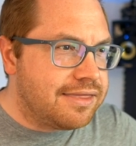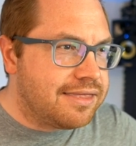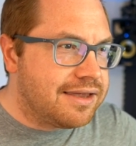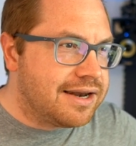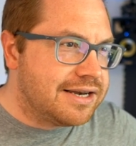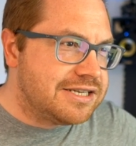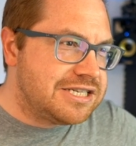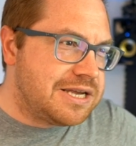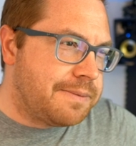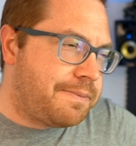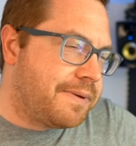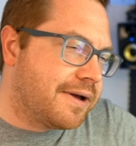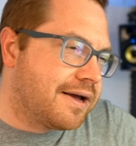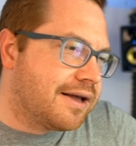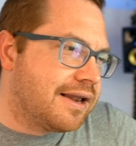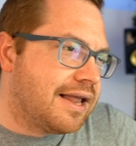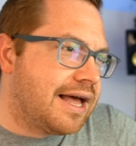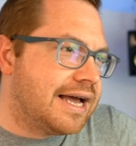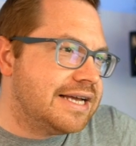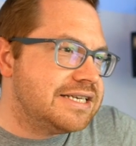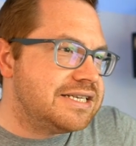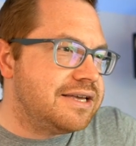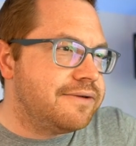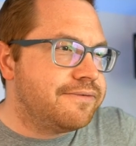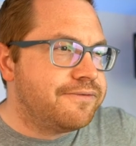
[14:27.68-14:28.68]
than a typical
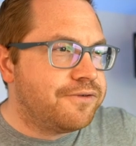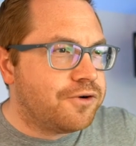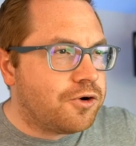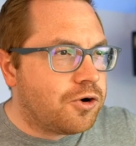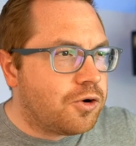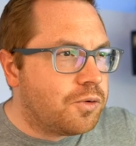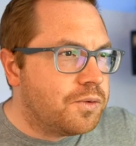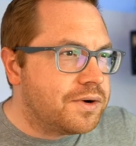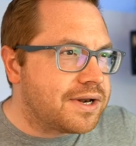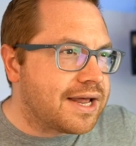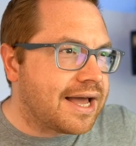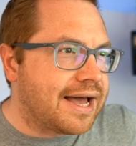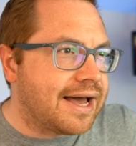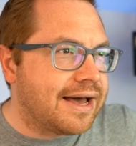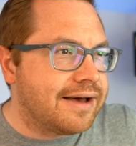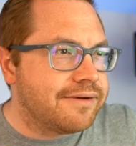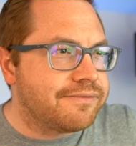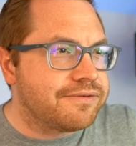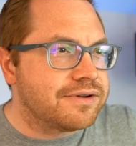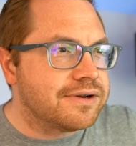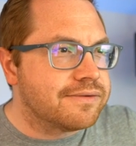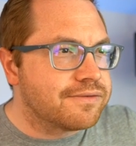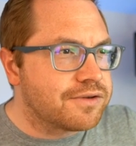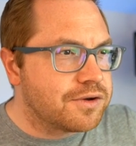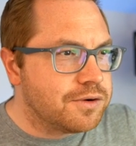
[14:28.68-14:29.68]
ID4 would
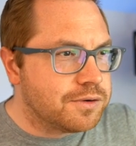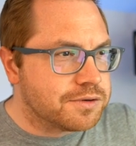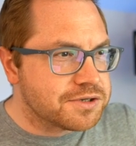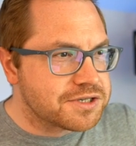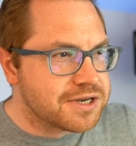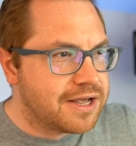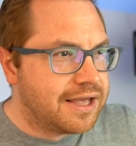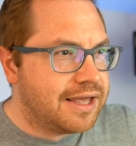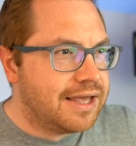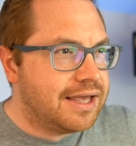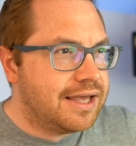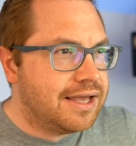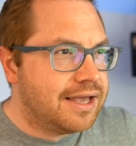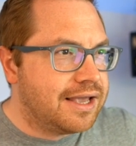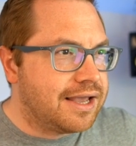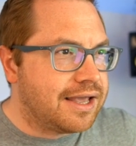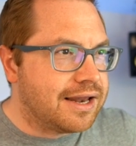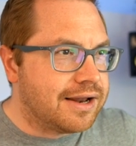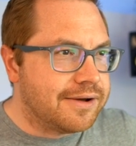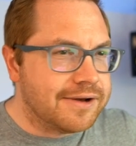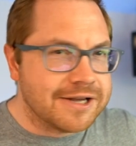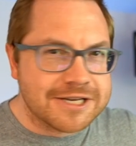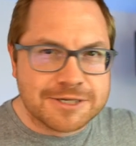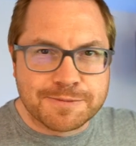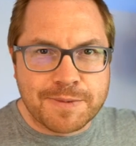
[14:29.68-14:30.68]
have, and of course,
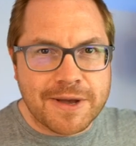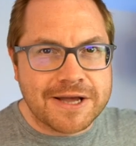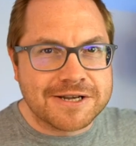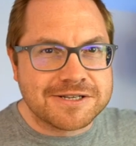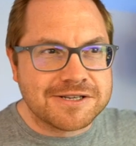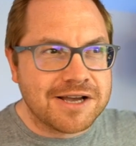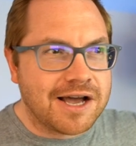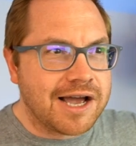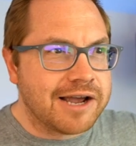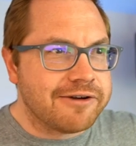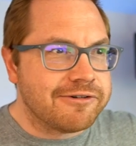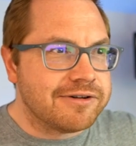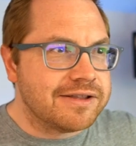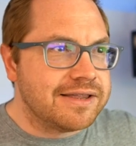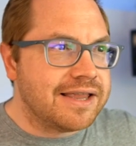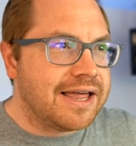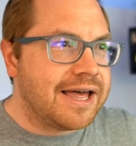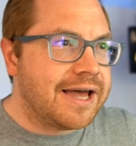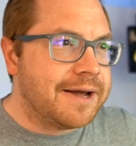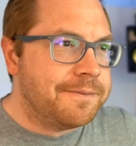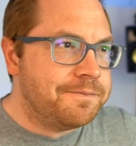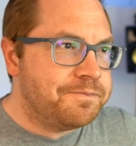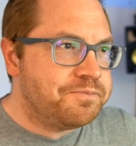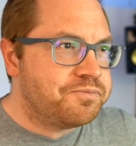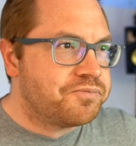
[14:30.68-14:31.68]
a spare tyre in
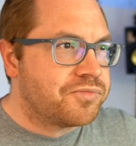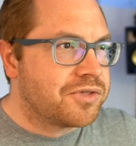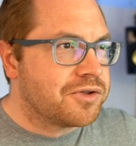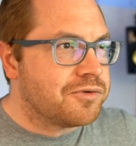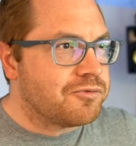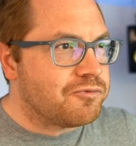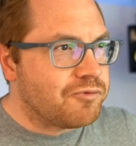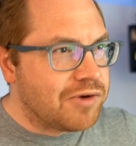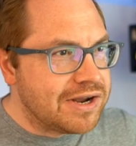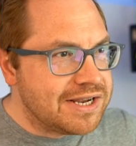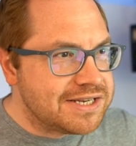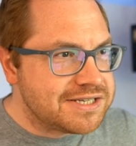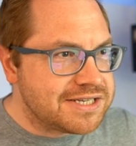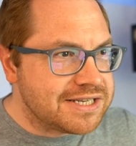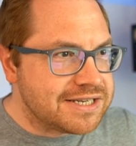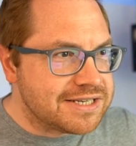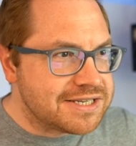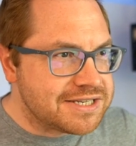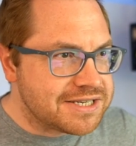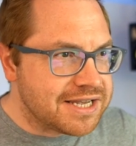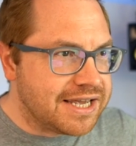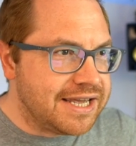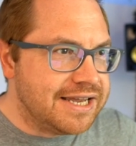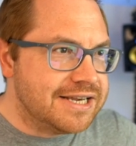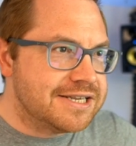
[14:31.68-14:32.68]
there. racing
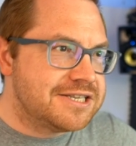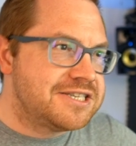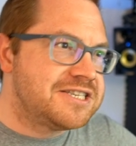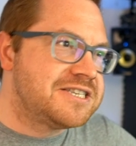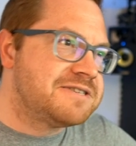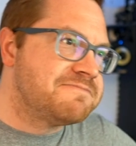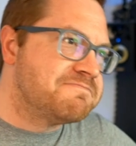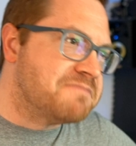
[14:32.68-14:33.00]
seats,